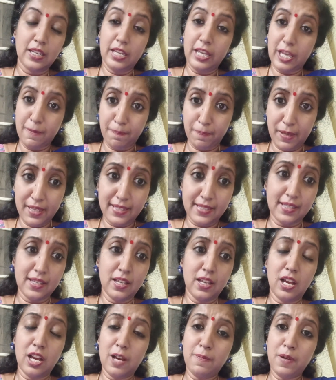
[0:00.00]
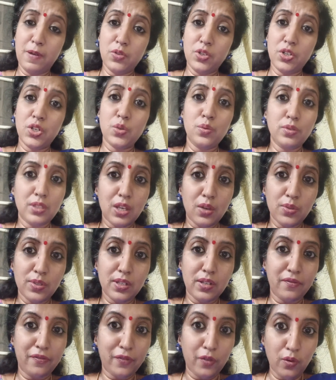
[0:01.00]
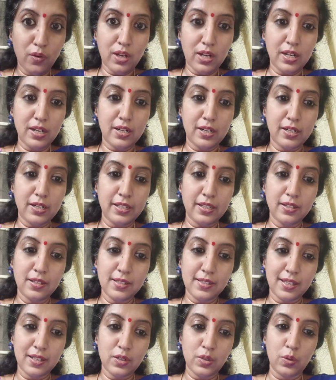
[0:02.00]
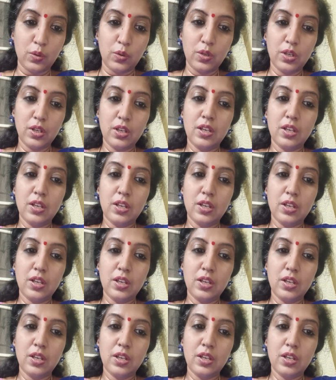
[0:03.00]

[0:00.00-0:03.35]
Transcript: epics about 2400 years ago.